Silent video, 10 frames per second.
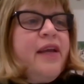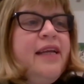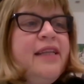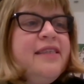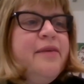
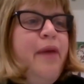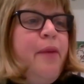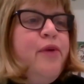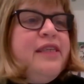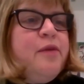It's a
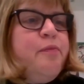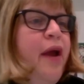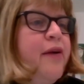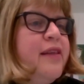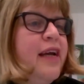memory is a
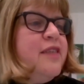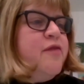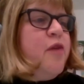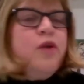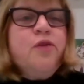paradise
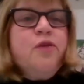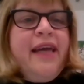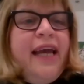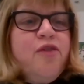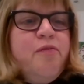from which we
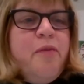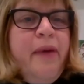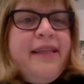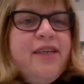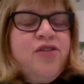cannot be
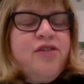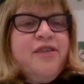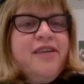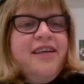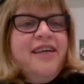banished.